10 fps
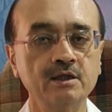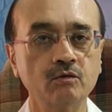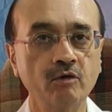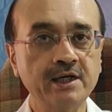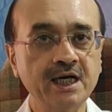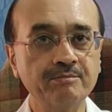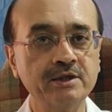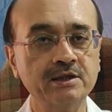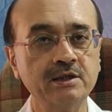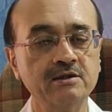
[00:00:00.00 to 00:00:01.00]
So what
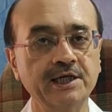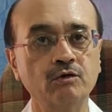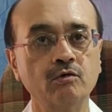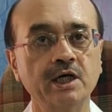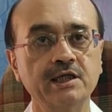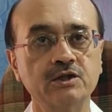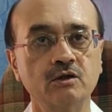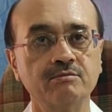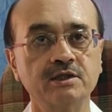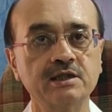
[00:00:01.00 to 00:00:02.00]
happens in cytokine
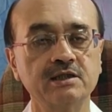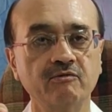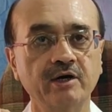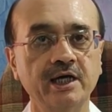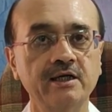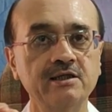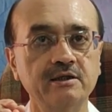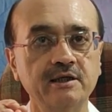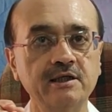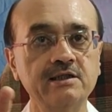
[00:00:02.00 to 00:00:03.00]
storms is the
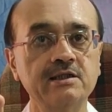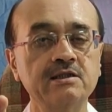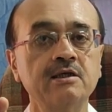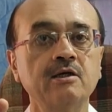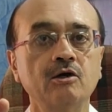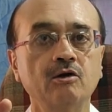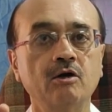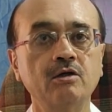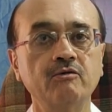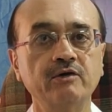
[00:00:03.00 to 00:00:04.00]
virus releases
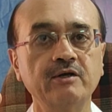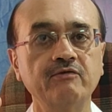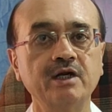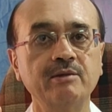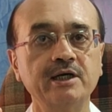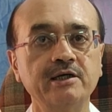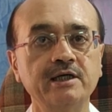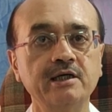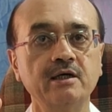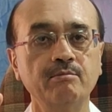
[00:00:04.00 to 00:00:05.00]
lot of
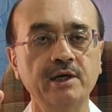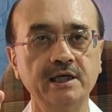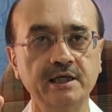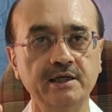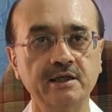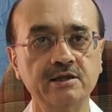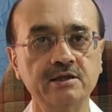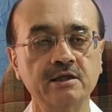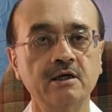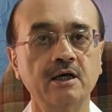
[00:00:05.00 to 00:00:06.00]
inflammatory
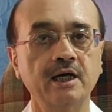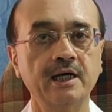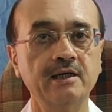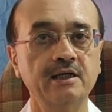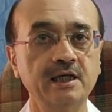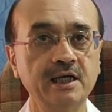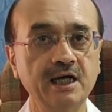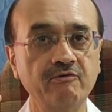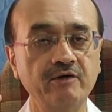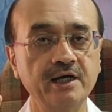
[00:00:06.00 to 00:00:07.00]
mediators, and they
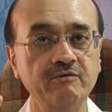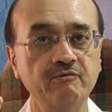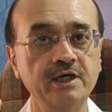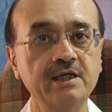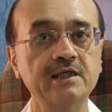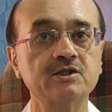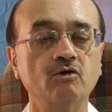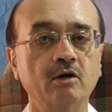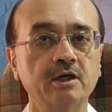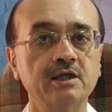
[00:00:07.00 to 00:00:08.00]
affect
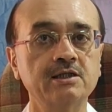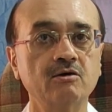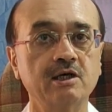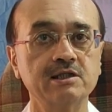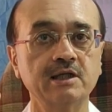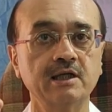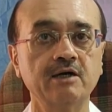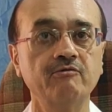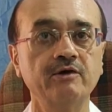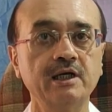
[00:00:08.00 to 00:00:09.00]
various organs causing
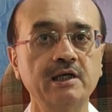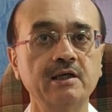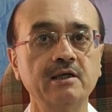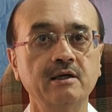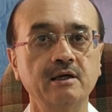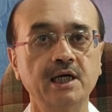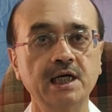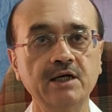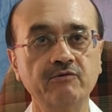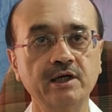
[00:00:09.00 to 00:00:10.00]
lung failure,
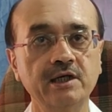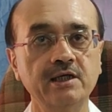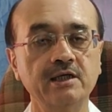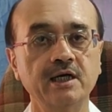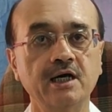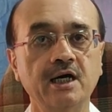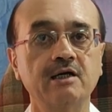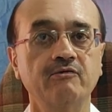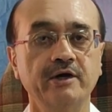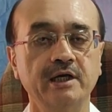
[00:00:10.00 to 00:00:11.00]
kidney failure and
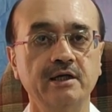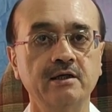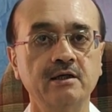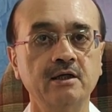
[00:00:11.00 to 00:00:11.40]
heart failure.